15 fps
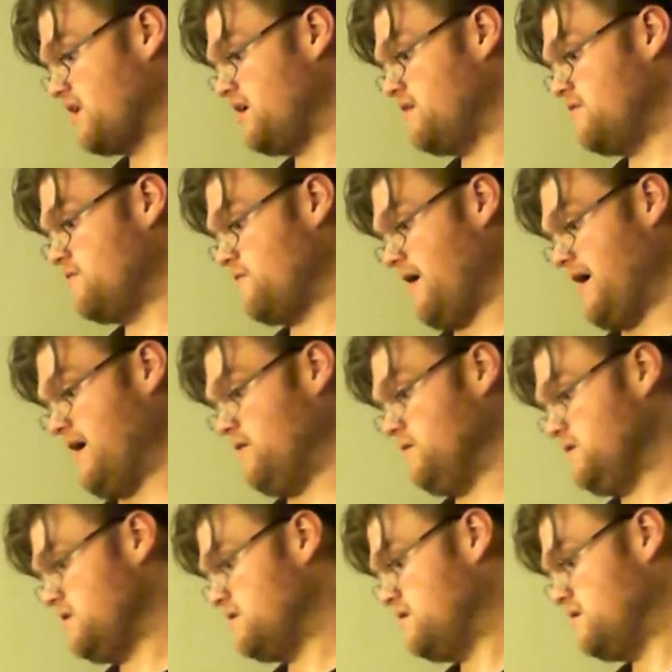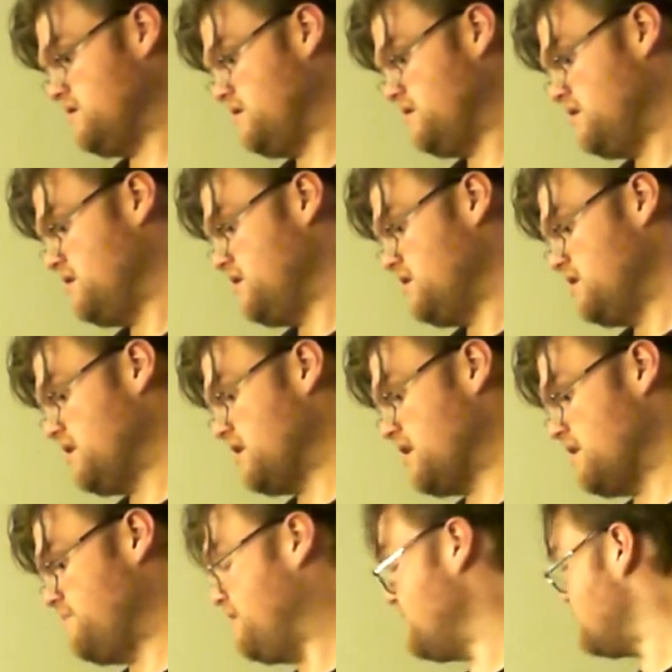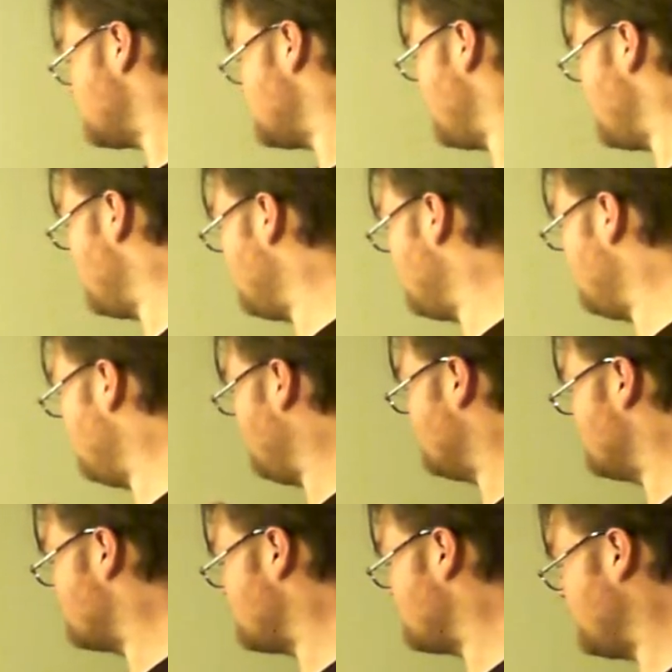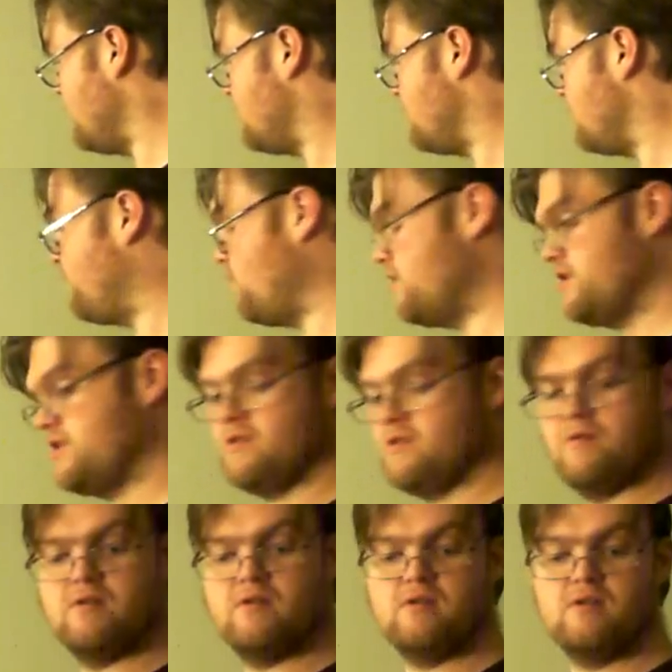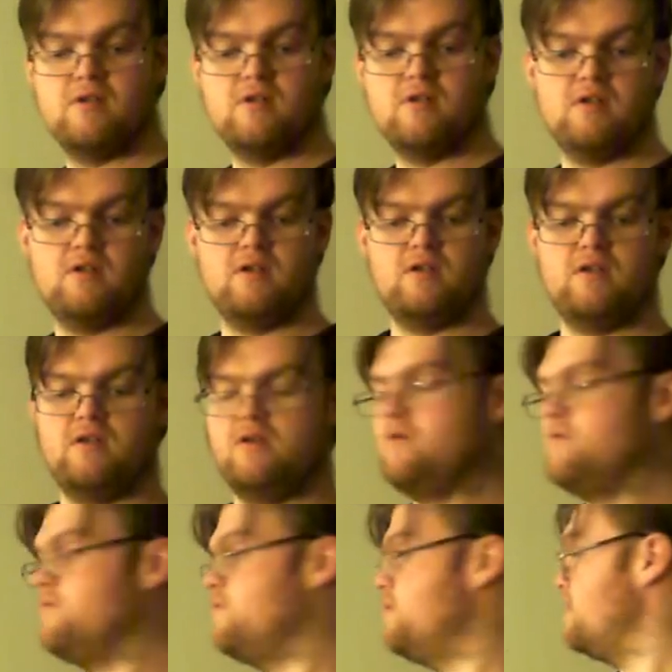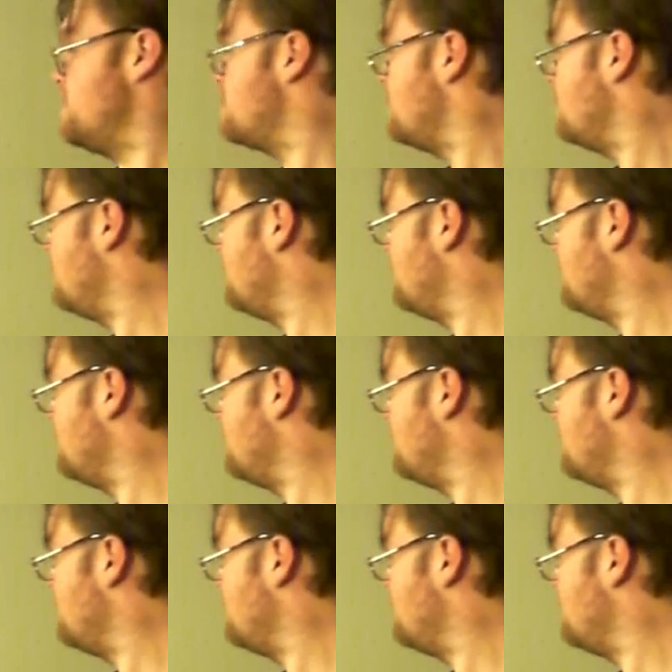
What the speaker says: in rounds, you get a +10 on strength and fortitude, which